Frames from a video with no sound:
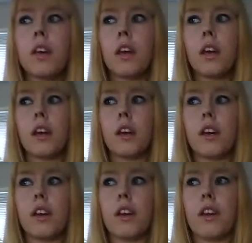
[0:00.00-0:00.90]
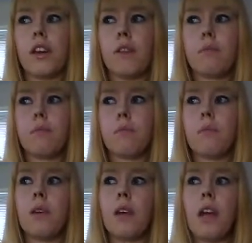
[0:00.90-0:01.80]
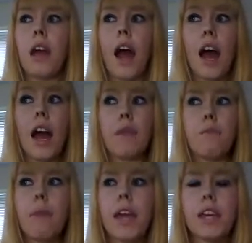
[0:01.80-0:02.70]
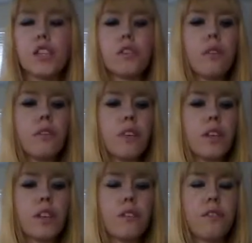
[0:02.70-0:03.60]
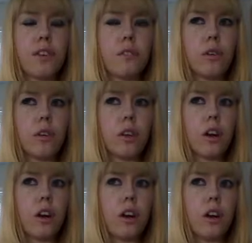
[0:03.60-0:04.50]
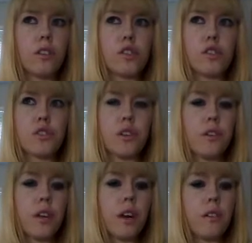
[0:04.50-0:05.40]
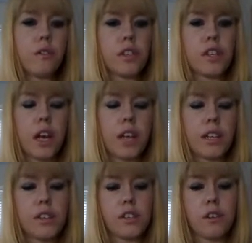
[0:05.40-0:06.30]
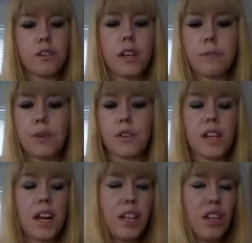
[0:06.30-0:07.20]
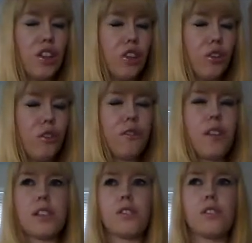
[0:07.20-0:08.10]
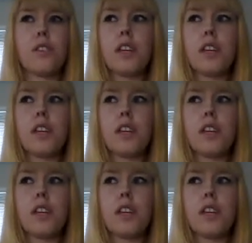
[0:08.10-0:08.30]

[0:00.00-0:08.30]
I may do a video for you all on the story of the Chinese zodiac because I love that story.